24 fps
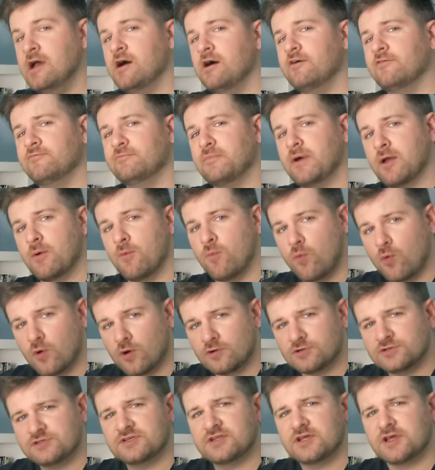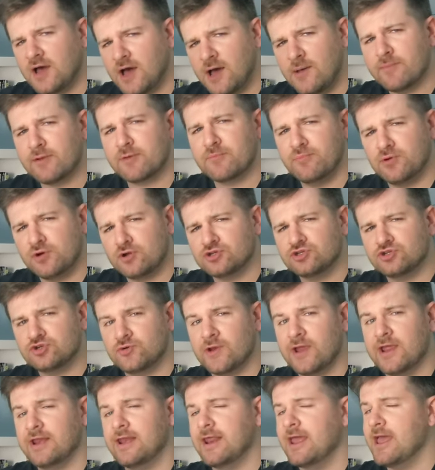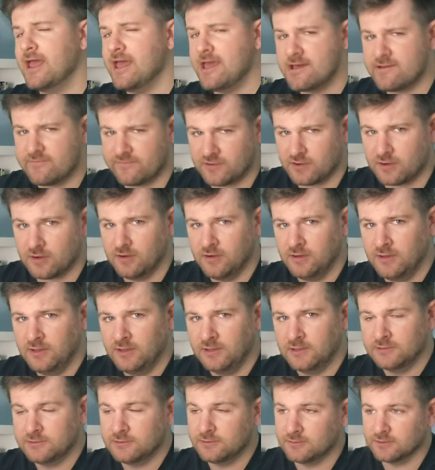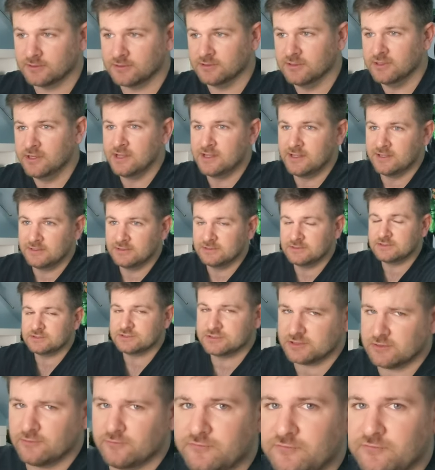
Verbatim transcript: of my worst comic book trade ever, or so